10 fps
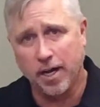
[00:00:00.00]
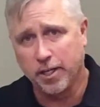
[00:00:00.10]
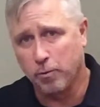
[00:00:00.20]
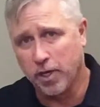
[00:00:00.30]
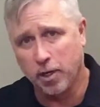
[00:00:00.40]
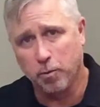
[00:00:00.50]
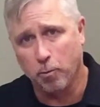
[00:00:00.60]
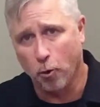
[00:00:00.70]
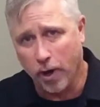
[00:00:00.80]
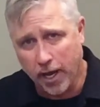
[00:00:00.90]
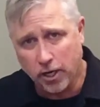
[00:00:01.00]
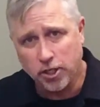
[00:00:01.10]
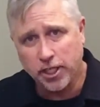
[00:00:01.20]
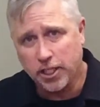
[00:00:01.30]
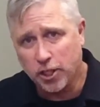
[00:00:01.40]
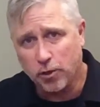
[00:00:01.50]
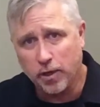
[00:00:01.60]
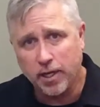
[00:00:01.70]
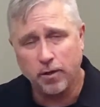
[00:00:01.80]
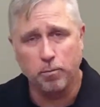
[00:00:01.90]
Do we need to put more energy
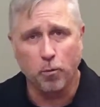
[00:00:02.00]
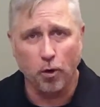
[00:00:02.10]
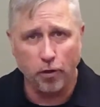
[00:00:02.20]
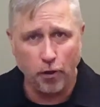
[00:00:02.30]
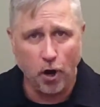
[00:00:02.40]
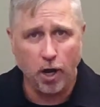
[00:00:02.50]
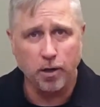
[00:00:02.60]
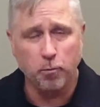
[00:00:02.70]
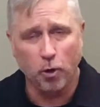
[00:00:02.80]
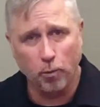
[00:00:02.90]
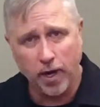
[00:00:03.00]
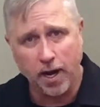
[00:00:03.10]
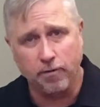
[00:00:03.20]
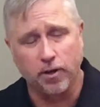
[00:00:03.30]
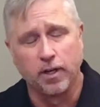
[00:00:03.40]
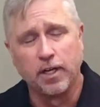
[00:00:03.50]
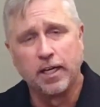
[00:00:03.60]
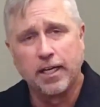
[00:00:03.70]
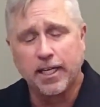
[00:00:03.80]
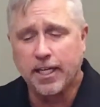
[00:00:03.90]
to it, more thought, more whatever?
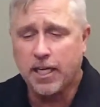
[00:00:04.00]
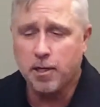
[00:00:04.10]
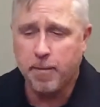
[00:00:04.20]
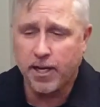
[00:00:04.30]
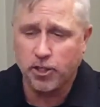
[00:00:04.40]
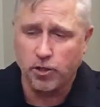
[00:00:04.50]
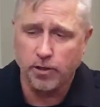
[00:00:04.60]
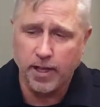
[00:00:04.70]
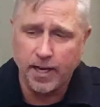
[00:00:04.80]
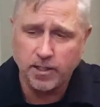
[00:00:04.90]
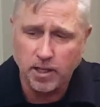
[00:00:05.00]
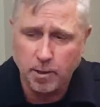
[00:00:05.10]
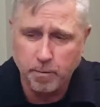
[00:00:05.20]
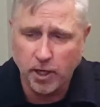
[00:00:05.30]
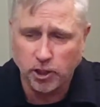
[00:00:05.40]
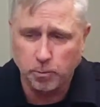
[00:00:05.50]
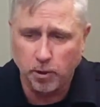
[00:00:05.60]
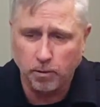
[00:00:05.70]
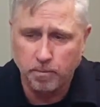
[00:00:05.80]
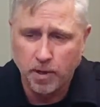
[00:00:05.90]
You need to make sure that it's
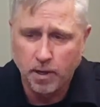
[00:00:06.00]
measurable.